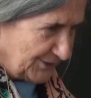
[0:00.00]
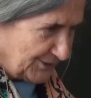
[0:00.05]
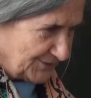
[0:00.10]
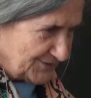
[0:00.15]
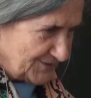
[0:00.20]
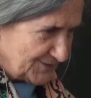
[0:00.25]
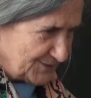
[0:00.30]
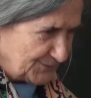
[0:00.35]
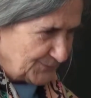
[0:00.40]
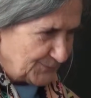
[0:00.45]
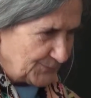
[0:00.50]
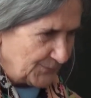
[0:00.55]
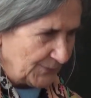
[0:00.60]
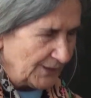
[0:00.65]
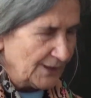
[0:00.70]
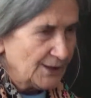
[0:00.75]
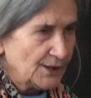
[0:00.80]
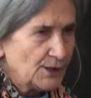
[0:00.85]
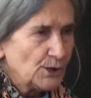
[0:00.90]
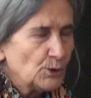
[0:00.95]
us.
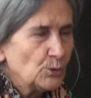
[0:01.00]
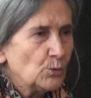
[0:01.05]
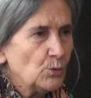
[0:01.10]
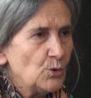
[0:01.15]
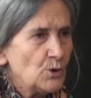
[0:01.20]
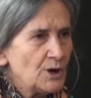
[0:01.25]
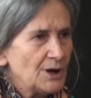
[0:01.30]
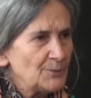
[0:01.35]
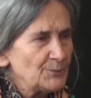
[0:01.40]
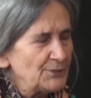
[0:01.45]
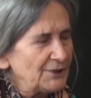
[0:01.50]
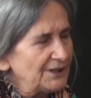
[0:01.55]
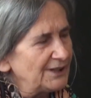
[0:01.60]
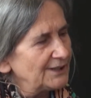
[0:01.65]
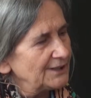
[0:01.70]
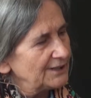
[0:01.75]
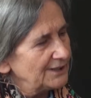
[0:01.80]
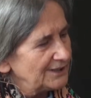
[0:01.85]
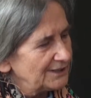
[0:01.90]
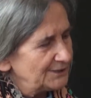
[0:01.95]
Who am
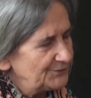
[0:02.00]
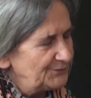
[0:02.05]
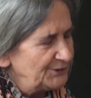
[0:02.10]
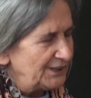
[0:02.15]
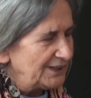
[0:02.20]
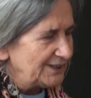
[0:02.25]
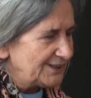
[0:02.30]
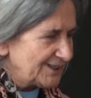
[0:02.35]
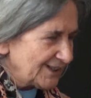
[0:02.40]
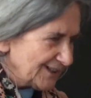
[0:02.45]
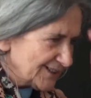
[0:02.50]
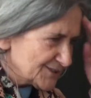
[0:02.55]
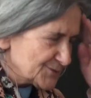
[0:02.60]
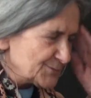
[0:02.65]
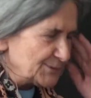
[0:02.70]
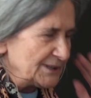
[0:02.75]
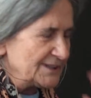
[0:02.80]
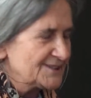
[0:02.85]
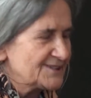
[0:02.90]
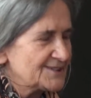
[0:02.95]
I? I think it
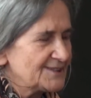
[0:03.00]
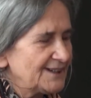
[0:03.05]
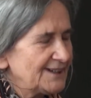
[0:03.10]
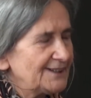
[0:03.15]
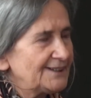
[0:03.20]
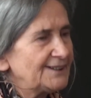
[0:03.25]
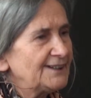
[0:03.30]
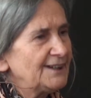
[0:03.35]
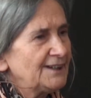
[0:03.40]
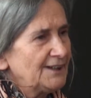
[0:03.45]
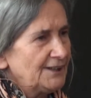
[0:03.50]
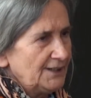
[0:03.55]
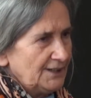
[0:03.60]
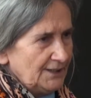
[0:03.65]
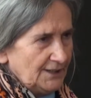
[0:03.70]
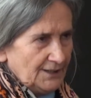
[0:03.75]
has been said.